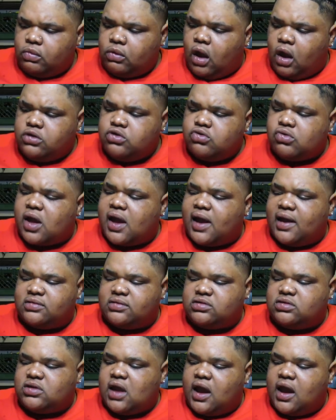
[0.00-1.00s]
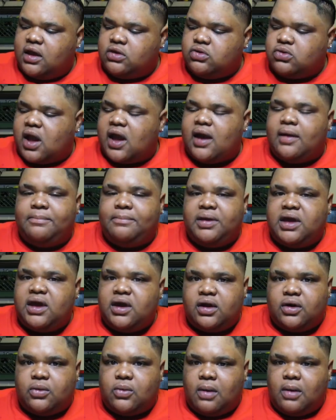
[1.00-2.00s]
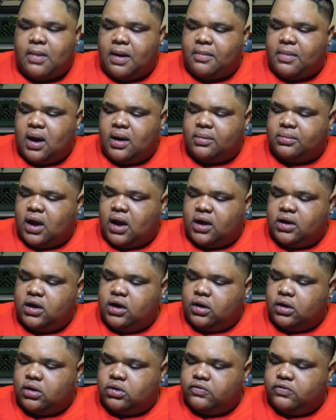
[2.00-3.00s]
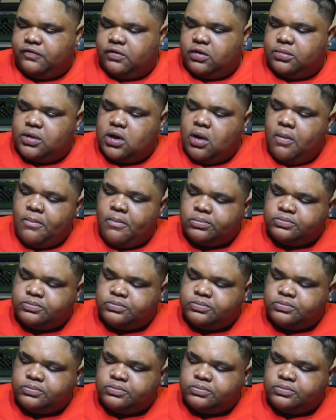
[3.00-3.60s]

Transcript: you can't stay, you can't be here while my mom not here. You feel me?